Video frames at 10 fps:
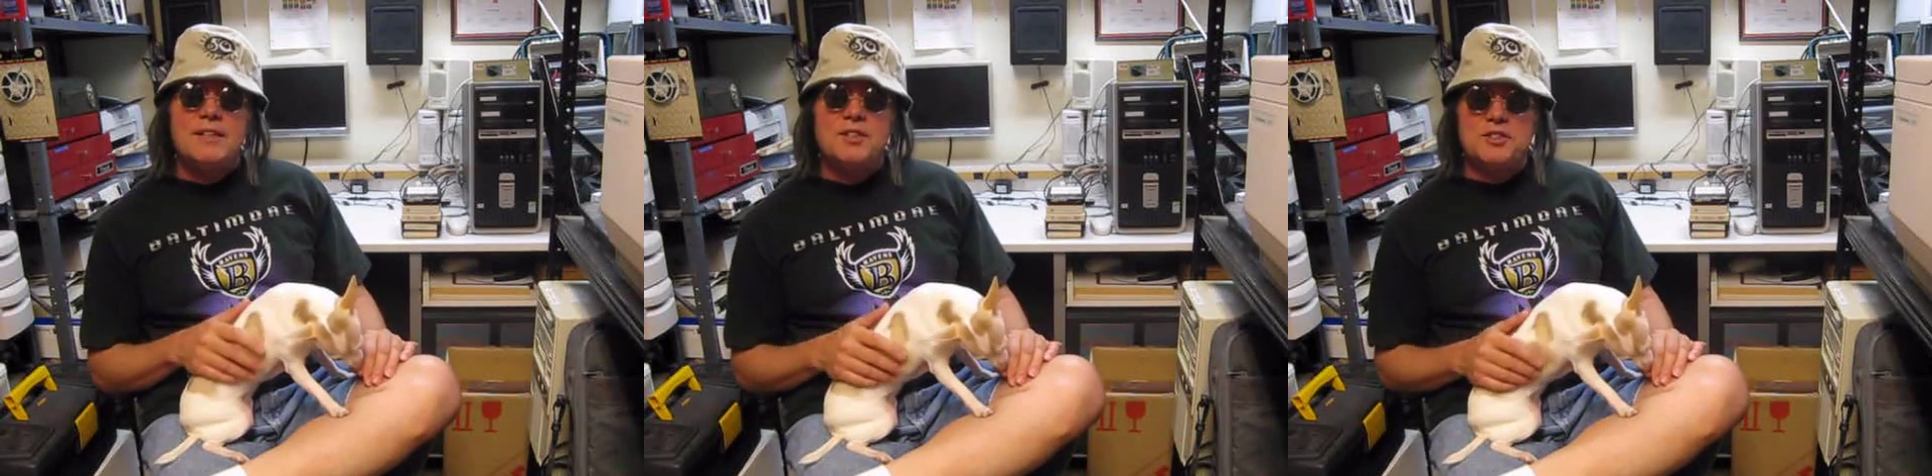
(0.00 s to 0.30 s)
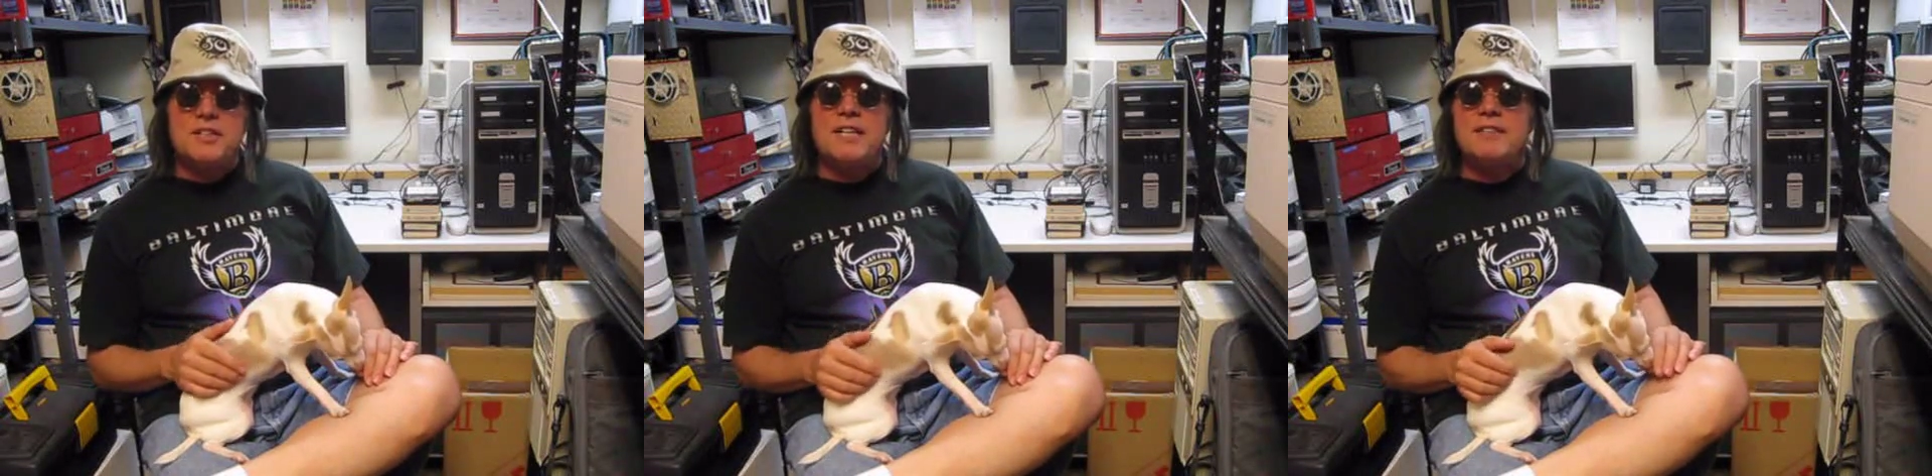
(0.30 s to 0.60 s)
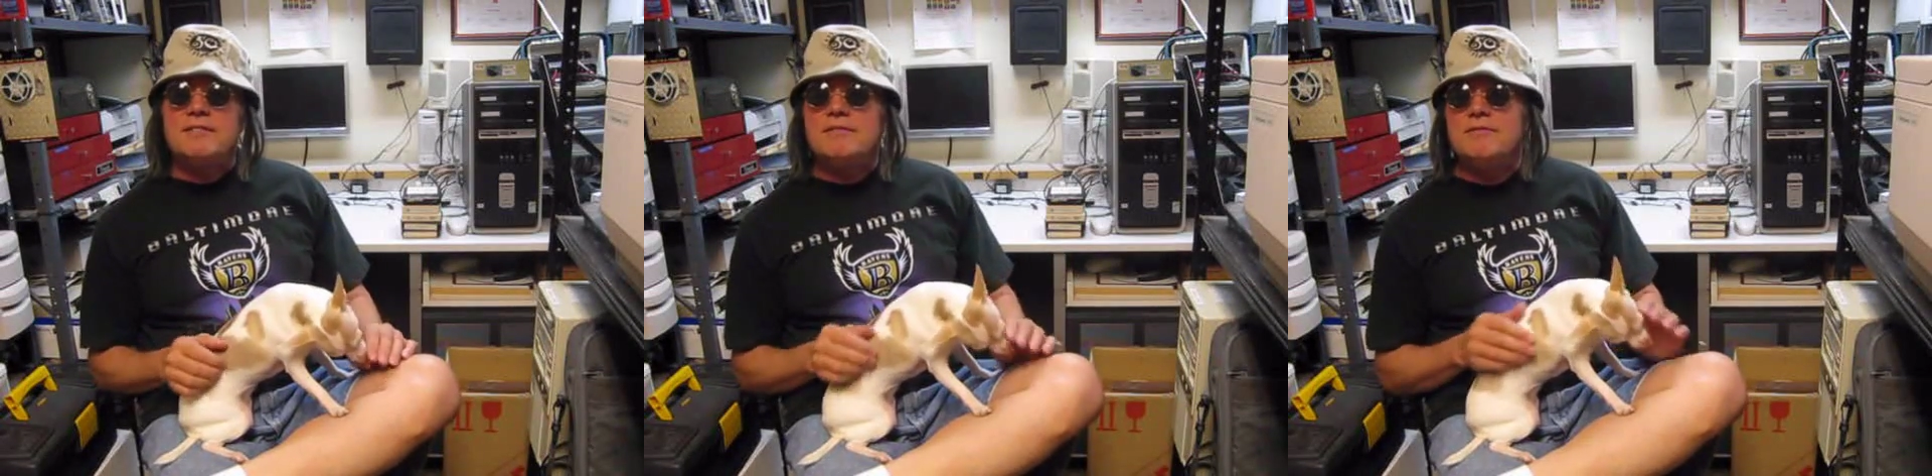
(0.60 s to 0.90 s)

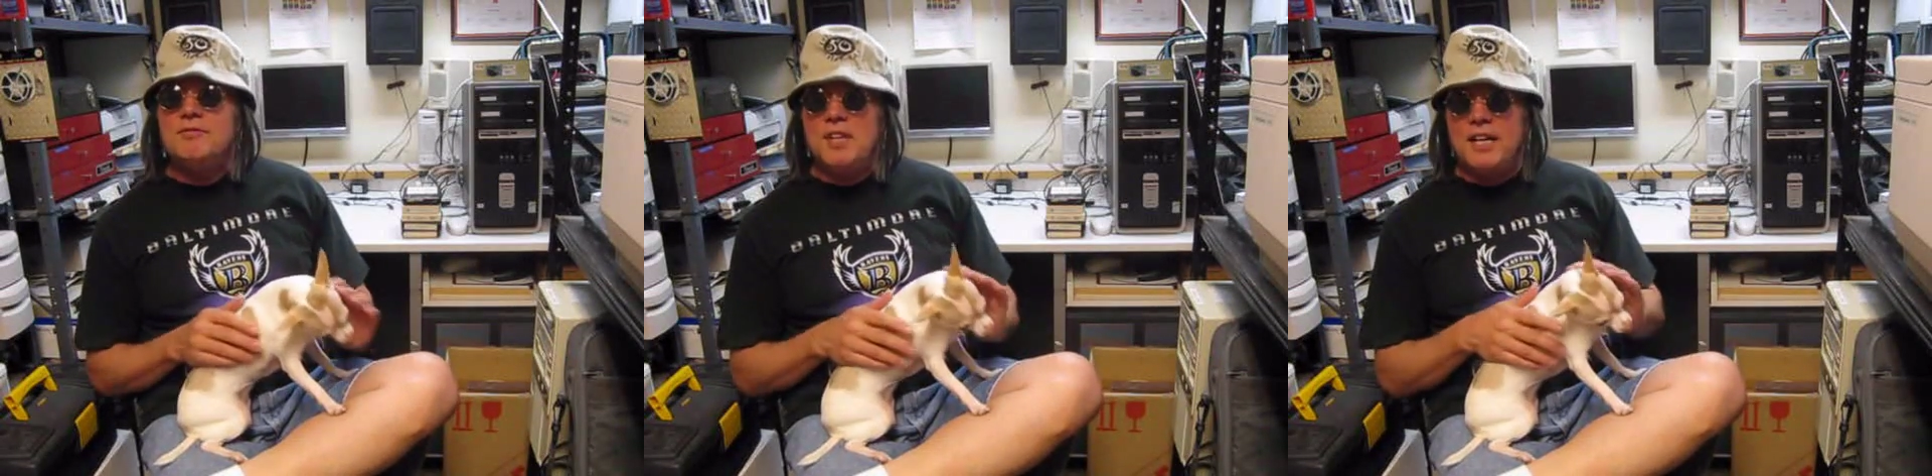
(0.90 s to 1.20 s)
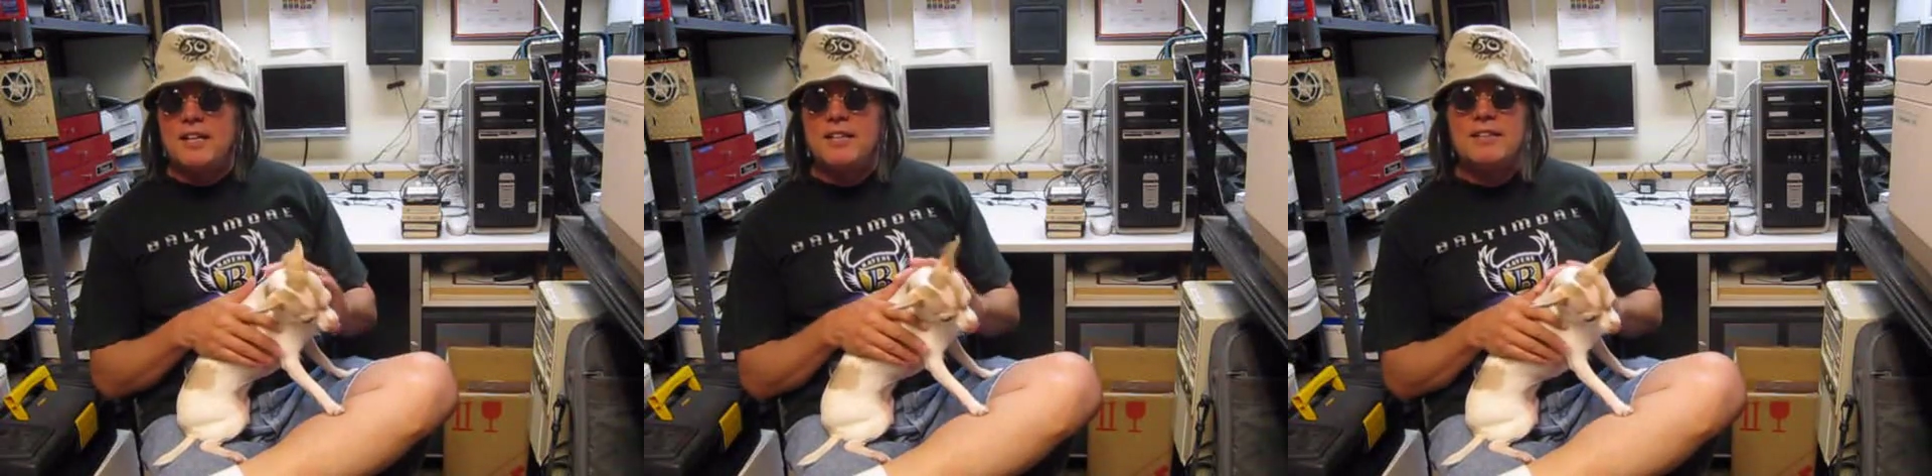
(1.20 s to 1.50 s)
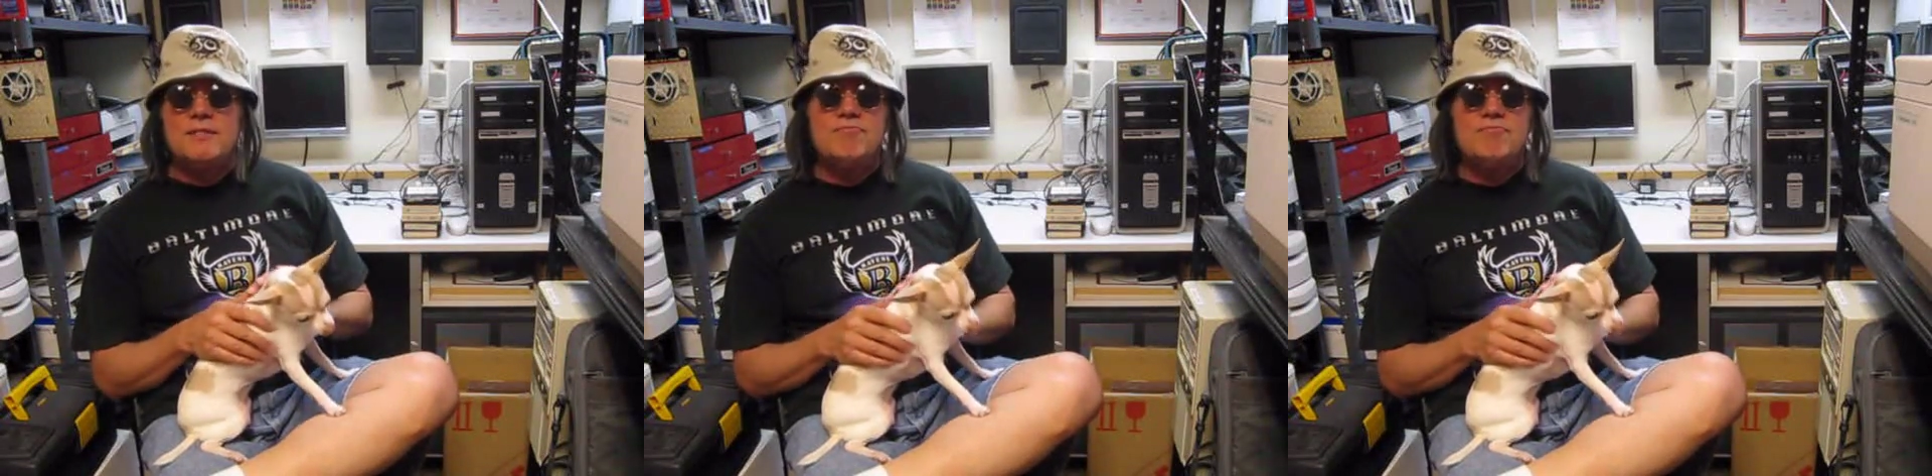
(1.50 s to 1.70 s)
cassette deck